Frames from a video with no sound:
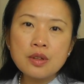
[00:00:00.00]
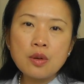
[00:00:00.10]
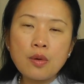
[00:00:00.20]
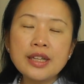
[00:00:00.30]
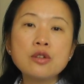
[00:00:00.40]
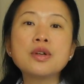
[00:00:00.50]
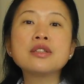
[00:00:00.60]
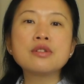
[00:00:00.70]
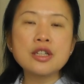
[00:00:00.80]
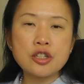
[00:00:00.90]
what you want
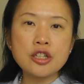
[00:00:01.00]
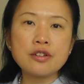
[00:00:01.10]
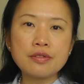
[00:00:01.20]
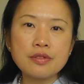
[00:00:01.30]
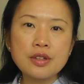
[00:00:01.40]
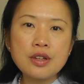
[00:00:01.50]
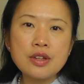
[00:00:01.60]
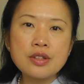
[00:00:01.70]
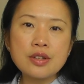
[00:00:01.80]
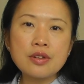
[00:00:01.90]
to achieve.
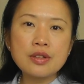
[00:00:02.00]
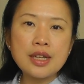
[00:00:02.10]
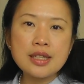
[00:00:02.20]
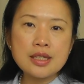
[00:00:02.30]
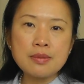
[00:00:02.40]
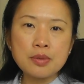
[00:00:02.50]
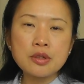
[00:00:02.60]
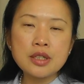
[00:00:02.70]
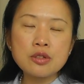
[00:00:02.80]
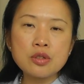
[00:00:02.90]
So that's
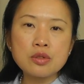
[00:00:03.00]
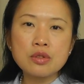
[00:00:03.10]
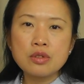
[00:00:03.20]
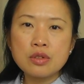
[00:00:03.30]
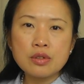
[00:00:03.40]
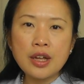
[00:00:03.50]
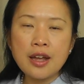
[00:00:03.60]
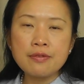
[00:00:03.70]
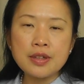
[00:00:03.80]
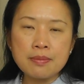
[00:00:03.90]
important to have
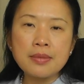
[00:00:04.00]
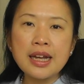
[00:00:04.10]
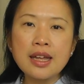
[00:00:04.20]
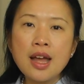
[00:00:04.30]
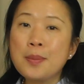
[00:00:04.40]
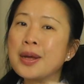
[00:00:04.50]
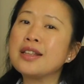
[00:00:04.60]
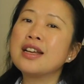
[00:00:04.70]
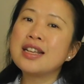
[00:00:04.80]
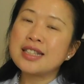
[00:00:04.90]
in mind.
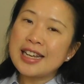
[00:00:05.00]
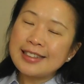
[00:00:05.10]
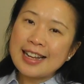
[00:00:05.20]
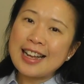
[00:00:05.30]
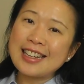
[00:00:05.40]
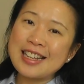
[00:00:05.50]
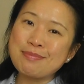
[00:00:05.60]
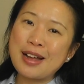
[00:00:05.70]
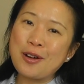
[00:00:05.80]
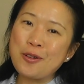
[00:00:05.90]
But saying that, that's
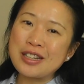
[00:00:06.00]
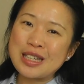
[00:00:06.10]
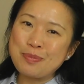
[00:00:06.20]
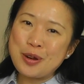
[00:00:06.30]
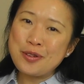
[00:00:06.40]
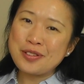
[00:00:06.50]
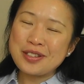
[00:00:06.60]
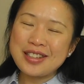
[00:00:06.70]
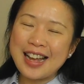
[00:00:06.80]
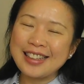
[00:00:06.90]
my own experience.
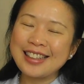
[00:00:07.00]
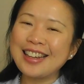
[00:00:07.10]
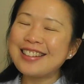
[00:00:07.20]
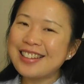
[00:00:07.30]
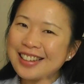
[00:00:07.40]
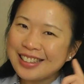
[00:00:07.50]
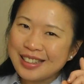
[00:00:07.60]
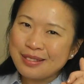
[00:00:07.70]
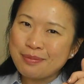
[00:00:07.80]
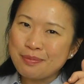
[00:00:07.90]
I cannot
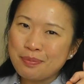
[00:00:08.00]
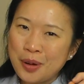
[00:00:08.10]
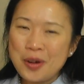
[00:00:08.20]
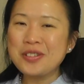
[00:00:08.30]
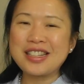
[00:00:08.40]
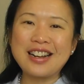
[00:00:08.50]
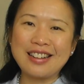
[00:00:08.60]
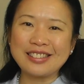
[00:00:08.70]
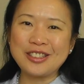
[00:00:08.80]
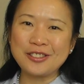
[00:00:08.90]
impose that
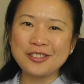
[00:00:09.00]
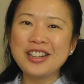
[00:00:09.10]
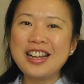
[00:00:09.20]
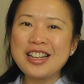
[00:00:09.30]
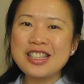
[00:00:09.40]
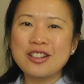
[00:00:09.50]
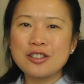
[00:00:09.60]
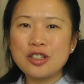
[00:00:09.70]
on you. So